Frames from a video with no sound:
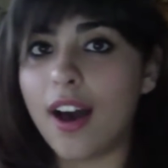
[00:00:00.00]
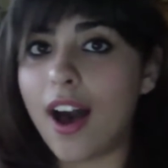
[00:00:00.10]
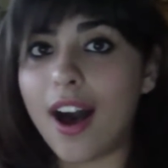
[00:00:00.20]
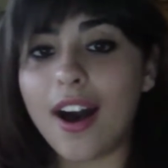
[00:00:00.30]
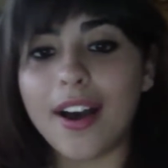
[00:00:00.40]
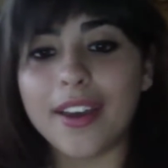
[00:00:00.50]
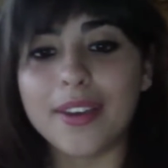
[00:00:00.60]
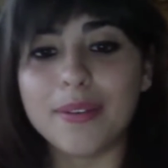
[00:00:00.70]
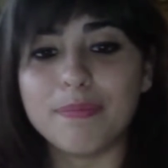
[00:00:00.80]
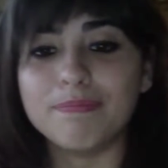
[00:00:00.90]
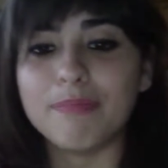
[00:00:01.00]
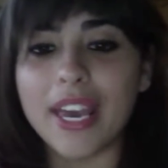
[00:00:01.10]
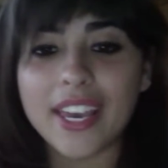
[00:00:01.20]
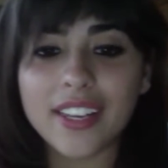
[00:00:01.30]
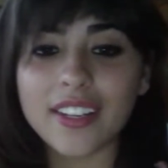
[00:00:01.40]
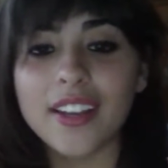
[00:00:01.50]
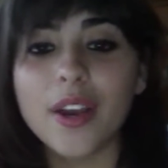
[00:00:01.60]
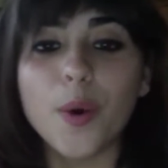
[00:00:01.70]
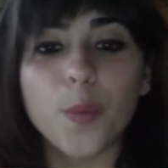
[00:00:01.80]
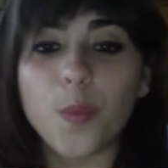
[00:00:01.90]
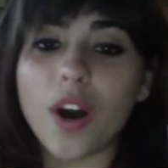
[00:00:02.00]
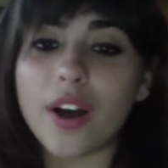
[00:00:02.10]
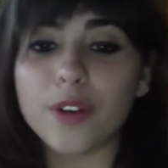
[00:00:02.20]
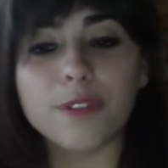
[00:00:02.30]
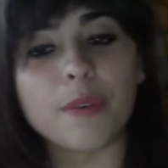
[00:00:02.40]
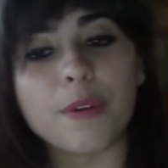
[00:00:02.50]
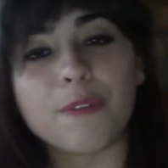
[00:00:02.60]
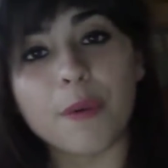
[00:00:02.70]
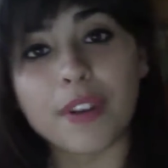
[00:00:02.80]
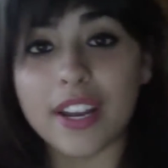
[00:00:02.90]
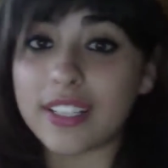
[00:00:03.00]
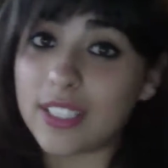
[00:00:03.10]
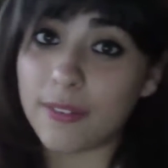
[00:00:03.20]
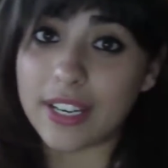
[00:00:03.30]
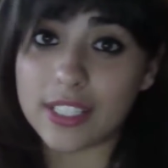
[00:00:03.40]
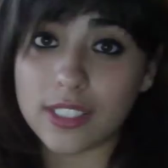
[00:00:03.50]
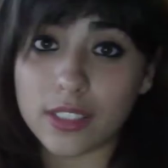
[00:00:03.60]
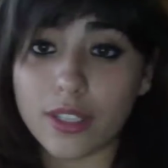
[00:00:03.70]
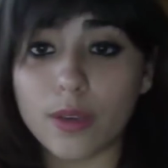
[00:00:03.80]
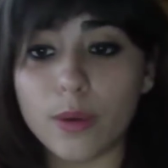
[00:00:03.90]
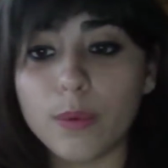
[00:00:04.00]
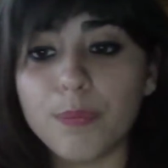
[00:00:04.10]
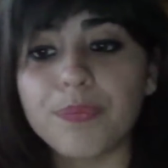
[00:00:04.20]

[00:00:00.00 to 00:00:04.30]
I made one of my favorite activities too,